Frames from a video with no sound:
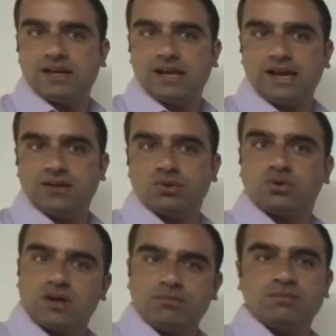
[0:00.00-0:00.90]
and to
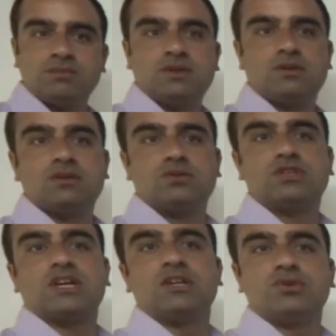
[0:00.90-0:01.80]
come to
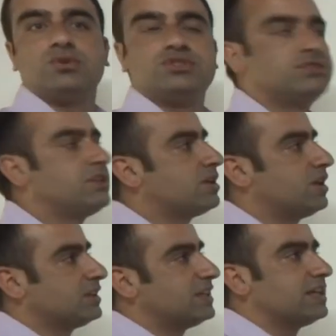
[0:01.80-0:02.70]
the conclusion
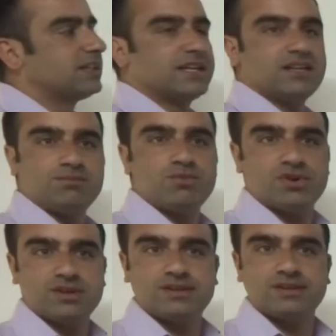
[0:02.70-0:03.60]
regarding the decline of
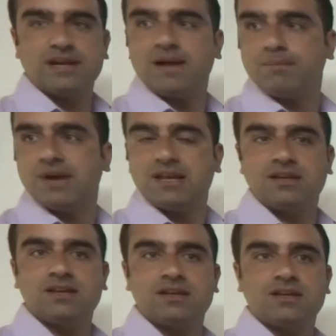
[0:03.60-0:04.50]
Mauryan Empire in
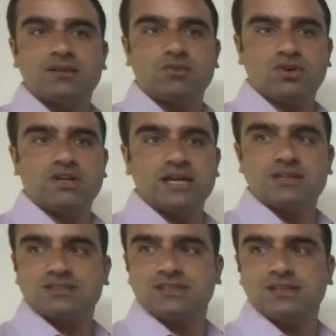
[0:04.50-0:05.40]
India, Mauryan
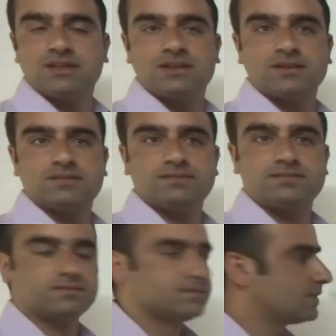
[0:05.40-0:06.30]
dynasty in India.
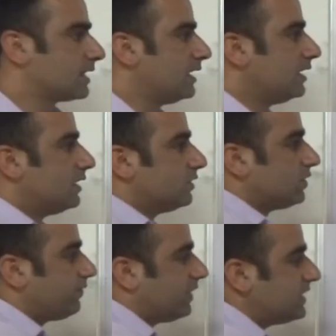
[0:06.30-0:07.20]

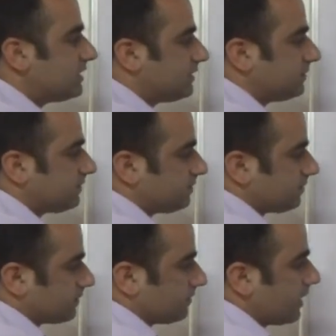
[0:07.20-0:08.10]
So first
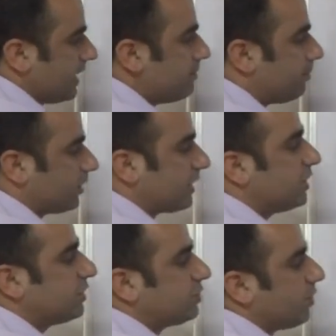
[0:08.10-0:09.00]
important
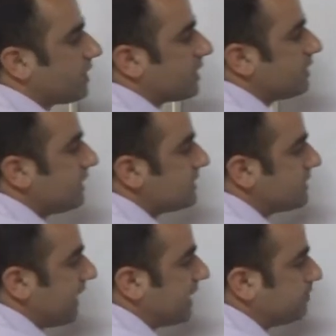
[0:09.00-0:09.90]
historian
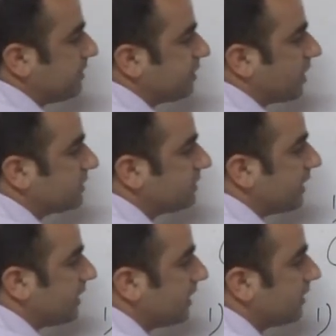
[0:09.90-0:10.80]
is H.P
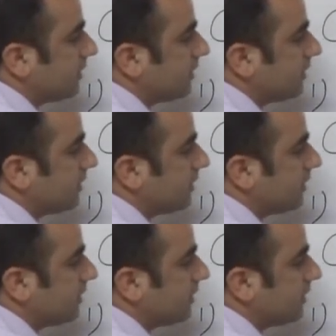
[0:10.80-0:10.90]
Shastri.